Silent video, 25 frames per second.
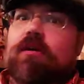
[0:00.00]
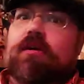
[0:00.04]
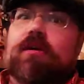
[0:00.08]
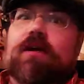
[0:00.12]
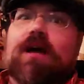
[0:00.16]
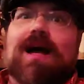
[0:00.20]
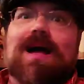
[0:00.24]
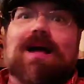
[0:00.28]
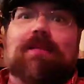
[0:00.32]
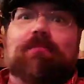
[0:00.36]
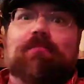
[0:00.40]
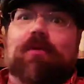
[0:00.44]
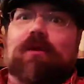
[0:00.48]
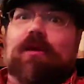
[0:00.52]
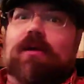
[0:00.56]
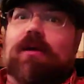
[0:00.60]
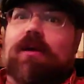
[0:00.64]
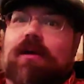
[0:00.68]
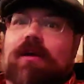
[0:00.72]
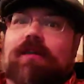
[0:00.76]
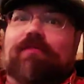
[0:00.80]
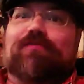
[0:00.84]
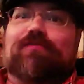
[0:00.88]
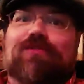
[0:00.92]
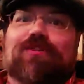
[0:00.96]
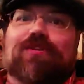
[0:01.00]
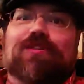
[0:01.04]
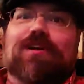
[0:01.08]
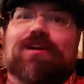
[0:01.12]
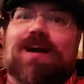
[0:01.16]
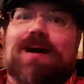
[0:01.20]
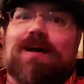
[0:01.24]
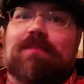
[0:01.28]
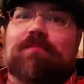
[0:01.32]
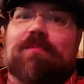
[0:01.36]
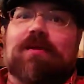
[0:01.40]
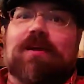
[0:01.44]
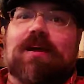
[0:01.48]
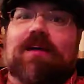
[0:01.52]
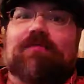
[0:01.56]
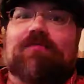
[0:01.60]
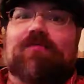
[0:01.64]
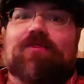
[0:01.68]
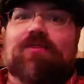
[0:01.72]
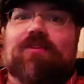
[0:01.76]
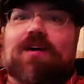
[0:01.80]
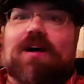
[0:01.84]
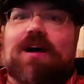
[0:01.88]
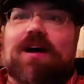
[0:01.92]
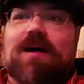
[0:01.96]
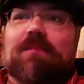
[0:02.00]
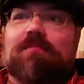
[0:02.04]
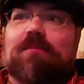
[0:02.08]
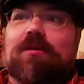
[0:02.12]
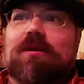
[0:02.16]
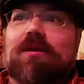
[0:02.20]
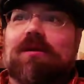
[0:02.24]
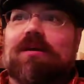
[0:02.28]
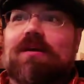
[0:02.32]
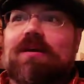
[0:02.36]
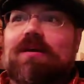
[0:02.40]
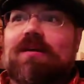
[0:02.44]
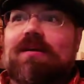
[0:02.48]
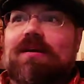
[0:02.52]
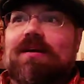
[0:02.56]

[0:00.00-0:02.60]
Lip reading: copy after copy after copy.